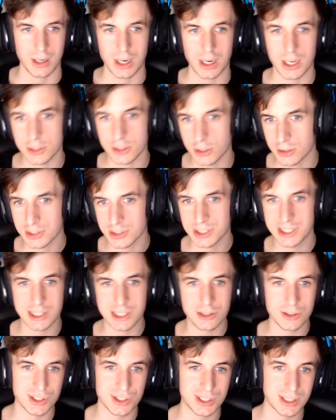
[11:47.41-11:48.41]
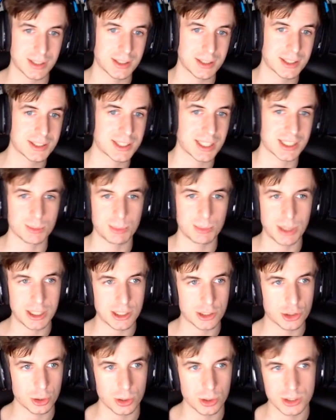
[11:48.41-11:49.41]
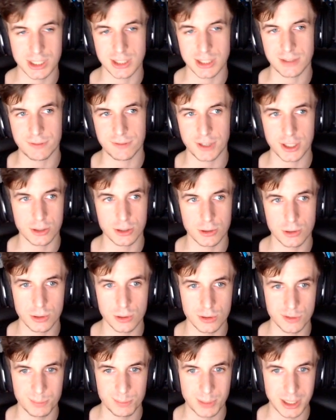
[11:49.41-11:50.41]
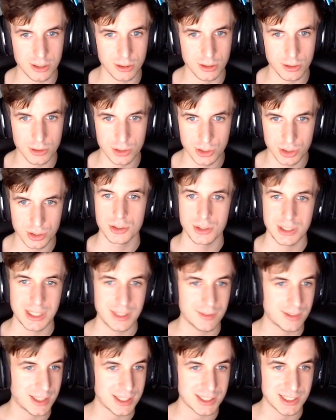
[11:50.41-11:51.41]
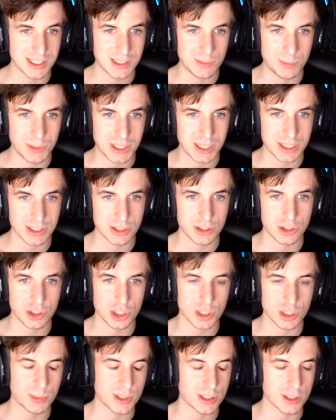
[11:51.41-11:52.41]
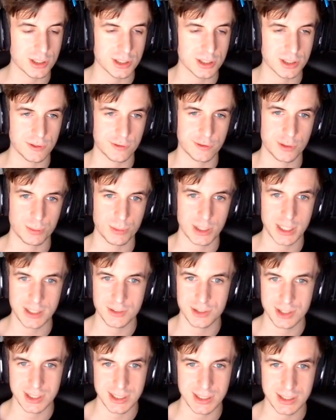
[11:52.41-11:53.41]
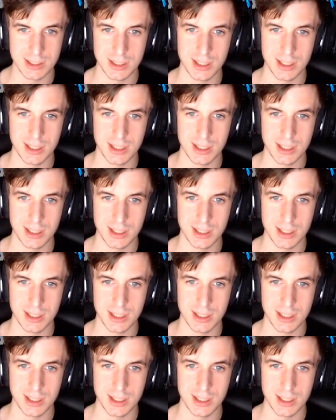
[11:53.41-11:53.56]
I'd honestly consider this as a better choice than the final node of Pelagos, even as a DPS, just because from what I've seen,